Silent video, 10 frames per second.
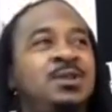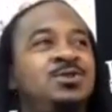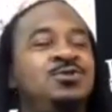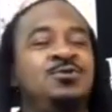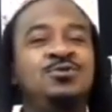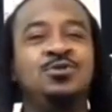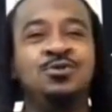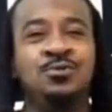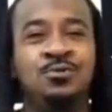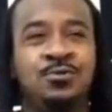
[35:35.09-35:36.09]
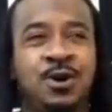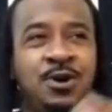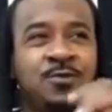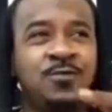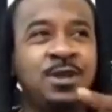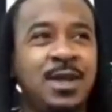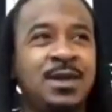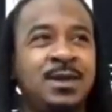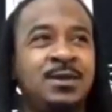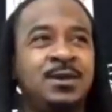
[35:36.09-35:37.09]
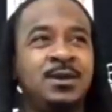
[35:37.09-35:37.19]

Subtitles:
Do you agree that